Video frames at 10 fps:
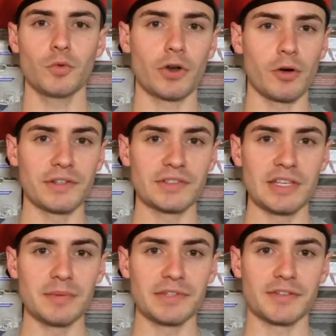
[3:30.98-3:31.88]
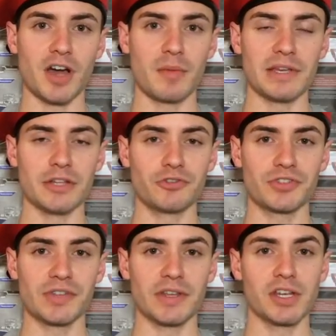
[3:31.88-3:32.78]
What always keeps this hobby
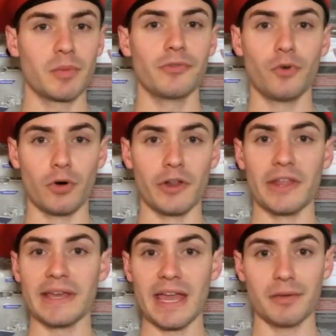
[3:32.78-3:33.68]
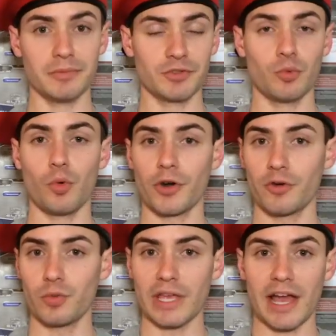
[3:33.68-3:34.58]
interesting, number four, the games. What
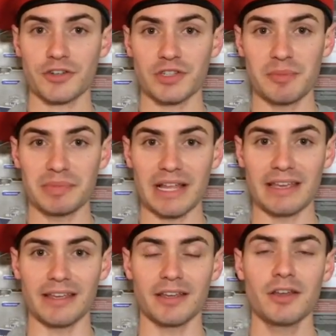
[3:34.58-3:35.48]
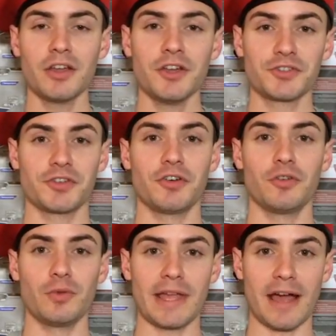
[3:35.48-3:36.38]
are we actually playing?
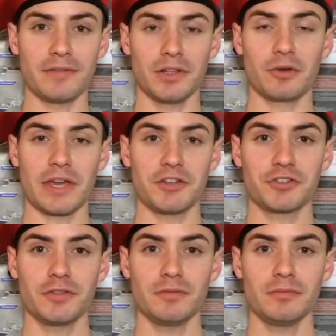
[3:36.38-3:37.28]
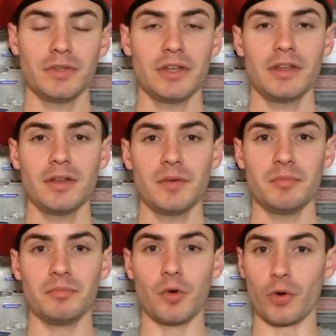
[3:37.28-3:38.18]
So we have a location.
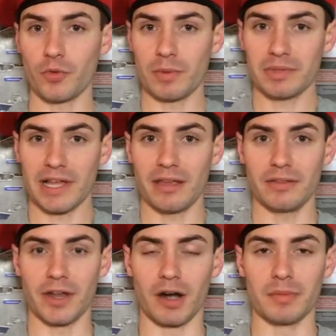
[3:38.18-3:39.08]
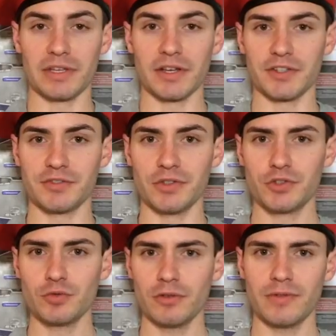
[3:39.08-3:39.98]
But what are we playing there? Because the
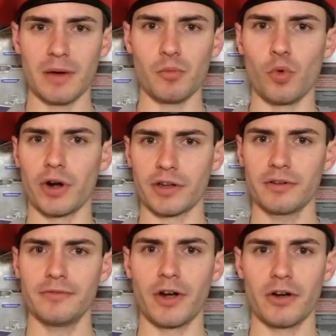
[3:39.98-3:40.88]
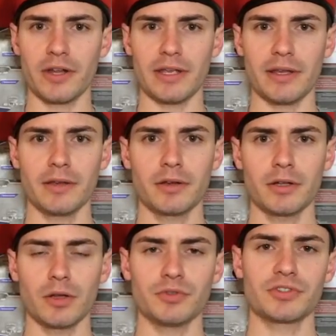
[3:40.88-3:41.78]
two of them work very
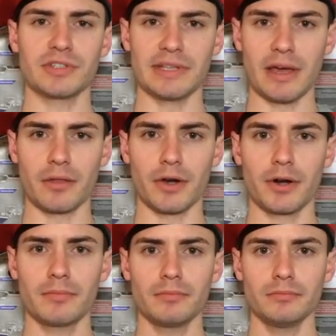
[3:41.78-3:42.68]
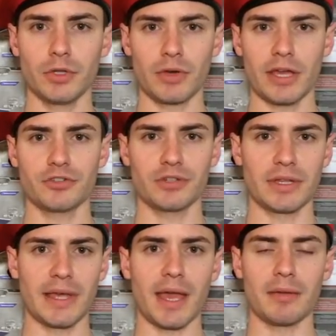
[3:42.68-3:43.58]
close together, location
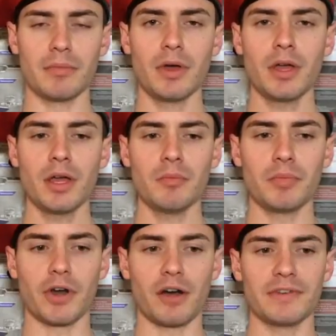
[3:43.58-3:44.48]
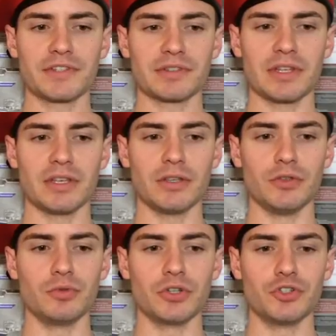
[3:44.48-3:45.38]
and game, but obviously
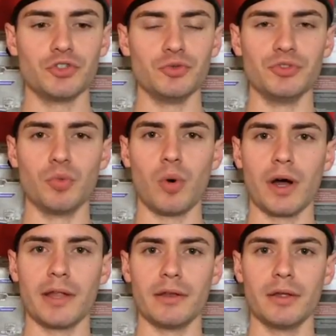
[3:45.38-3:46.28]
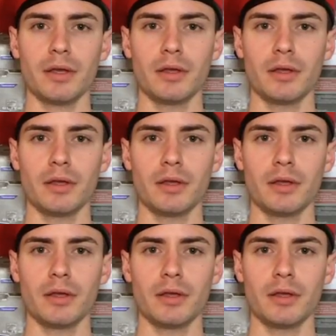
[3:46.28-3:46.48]
you can choose one